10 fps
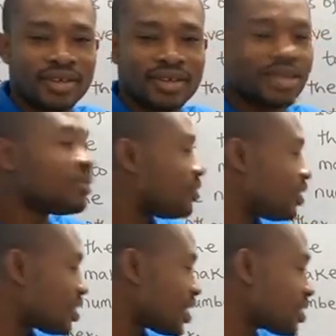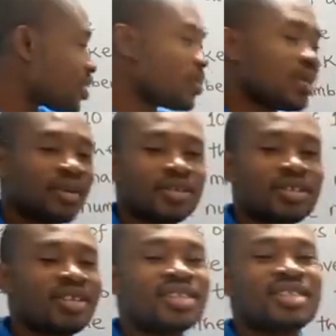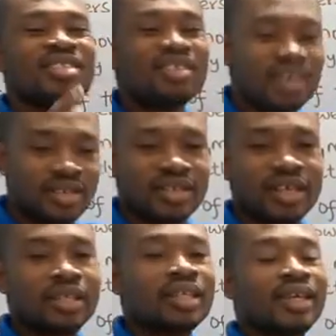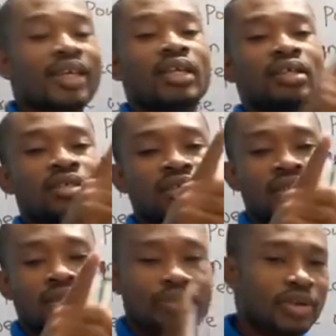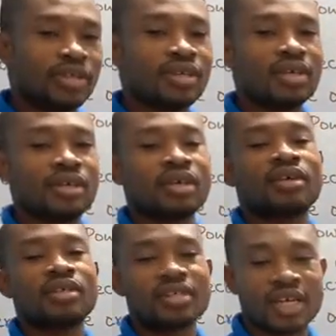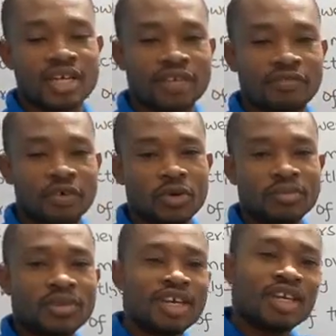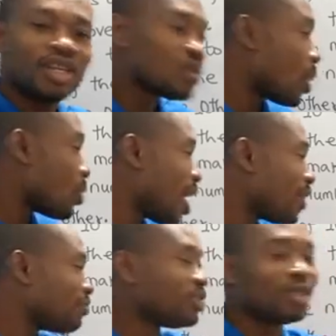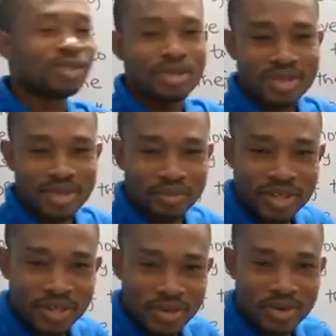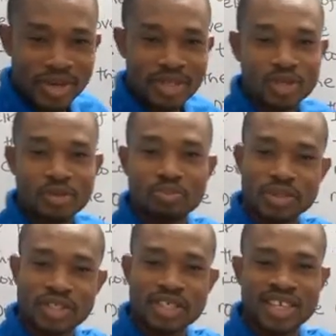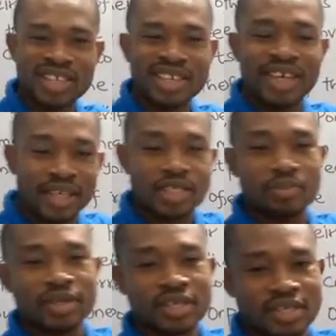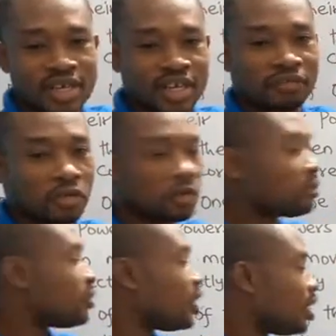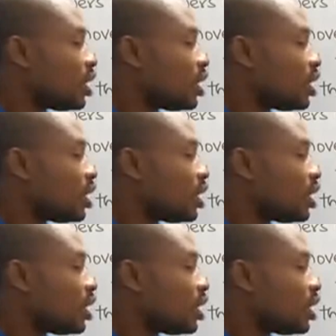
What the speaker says: So this answer we got is not in its basic standard form. So I'll have to do something to it to put it in its basic standard form.